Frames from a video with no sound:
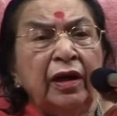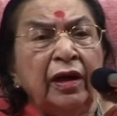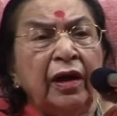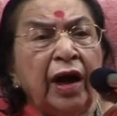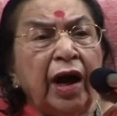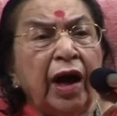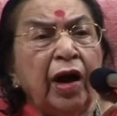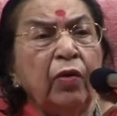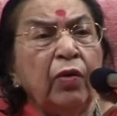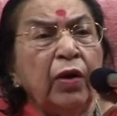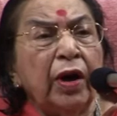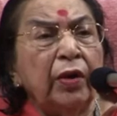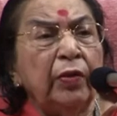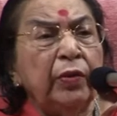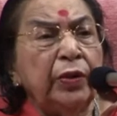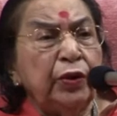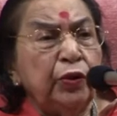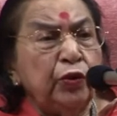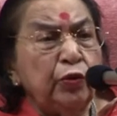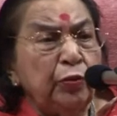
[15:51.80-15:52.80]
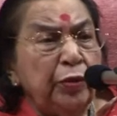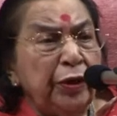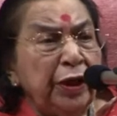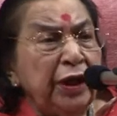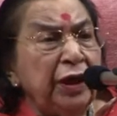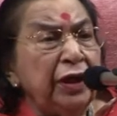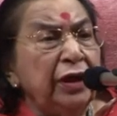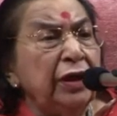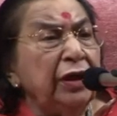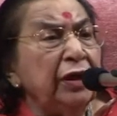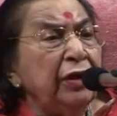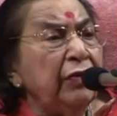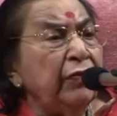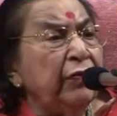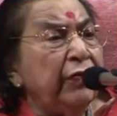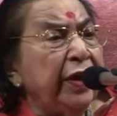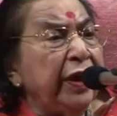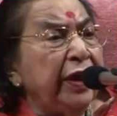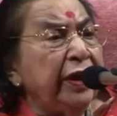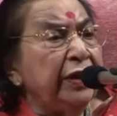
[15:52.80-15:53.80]
How are we to bring
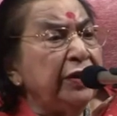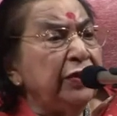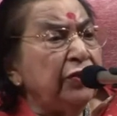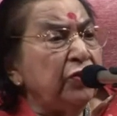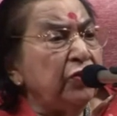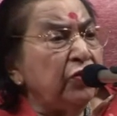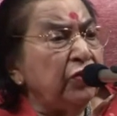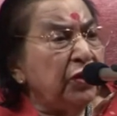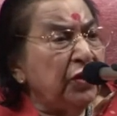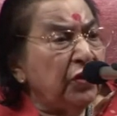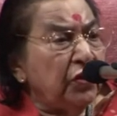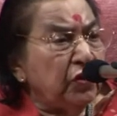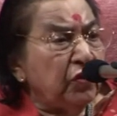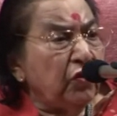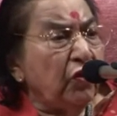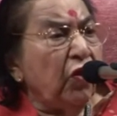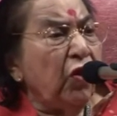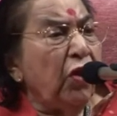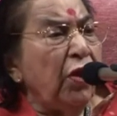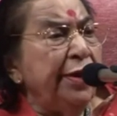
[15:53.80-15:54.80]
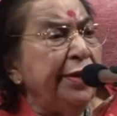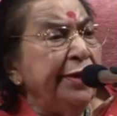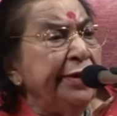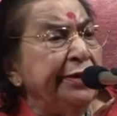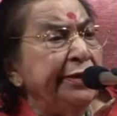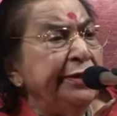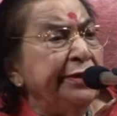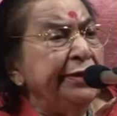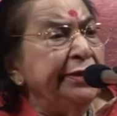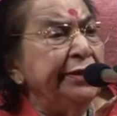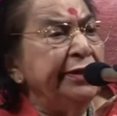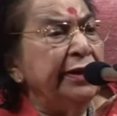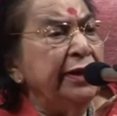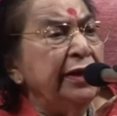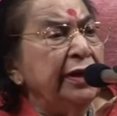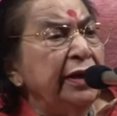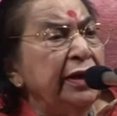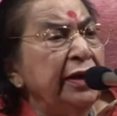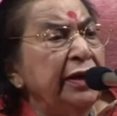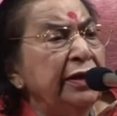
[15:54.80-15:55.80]
fragrance to this soil?
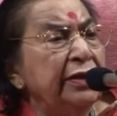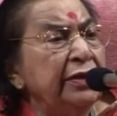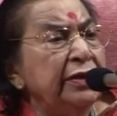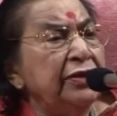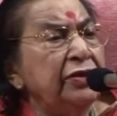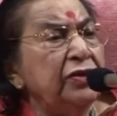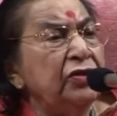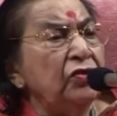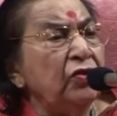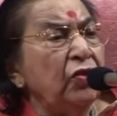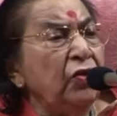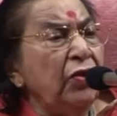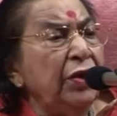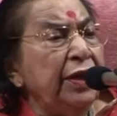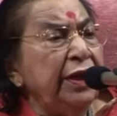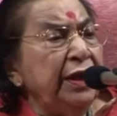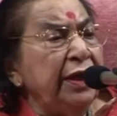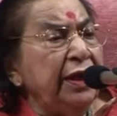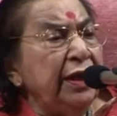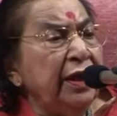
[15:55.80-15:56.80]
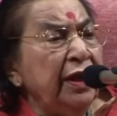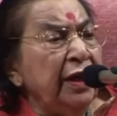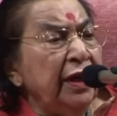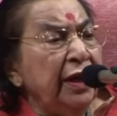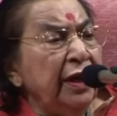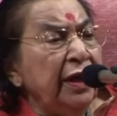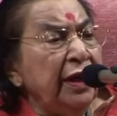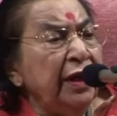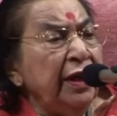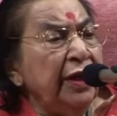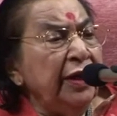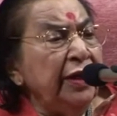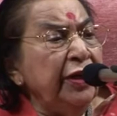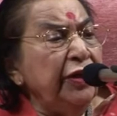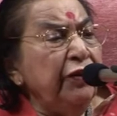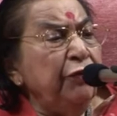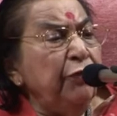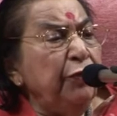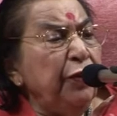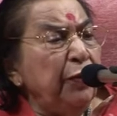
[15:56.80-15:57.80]
This is only
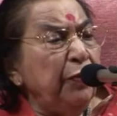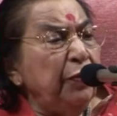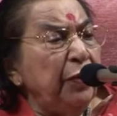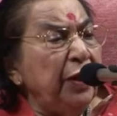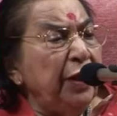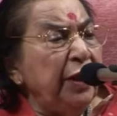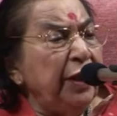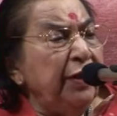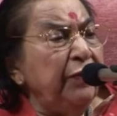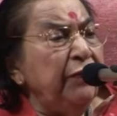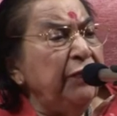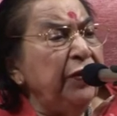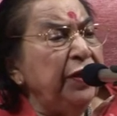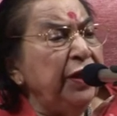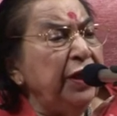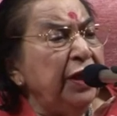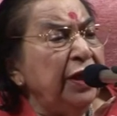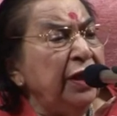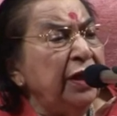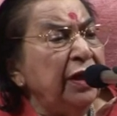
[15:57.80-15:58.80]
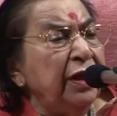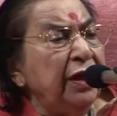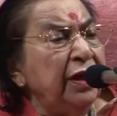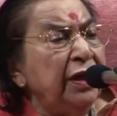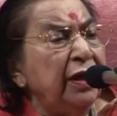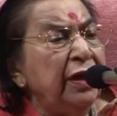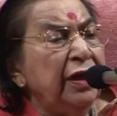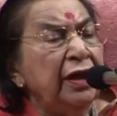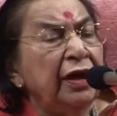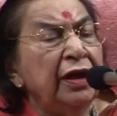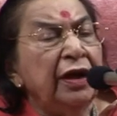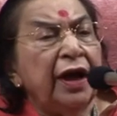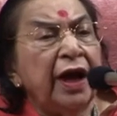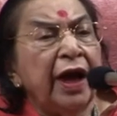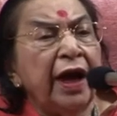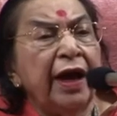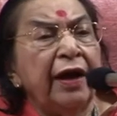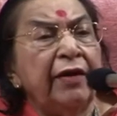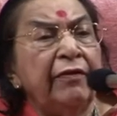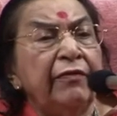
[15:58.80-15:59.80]
if people live here,
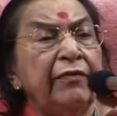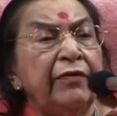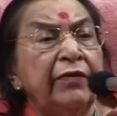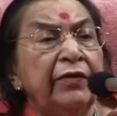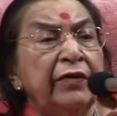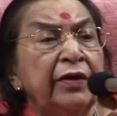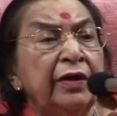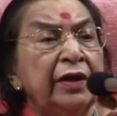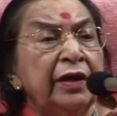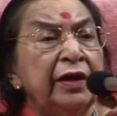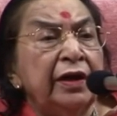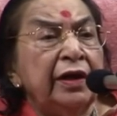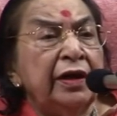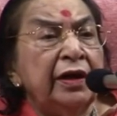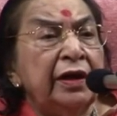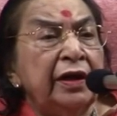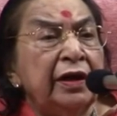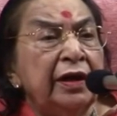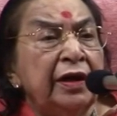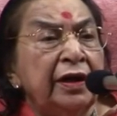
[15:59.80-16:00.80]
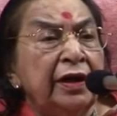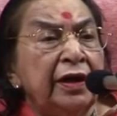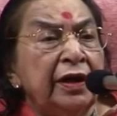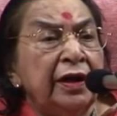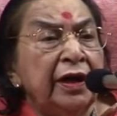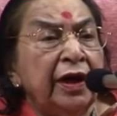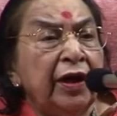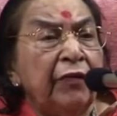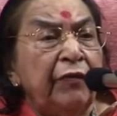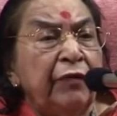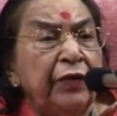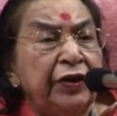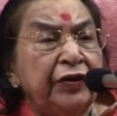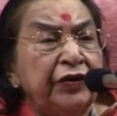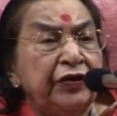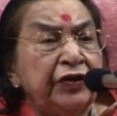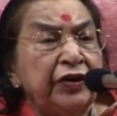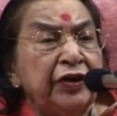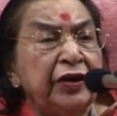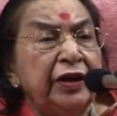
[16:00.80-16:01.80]
have
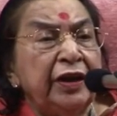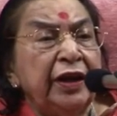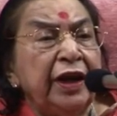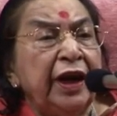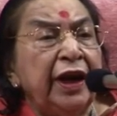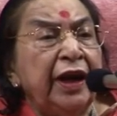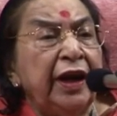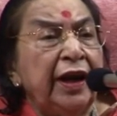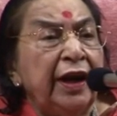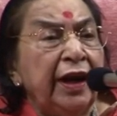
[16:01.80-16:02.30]
affection and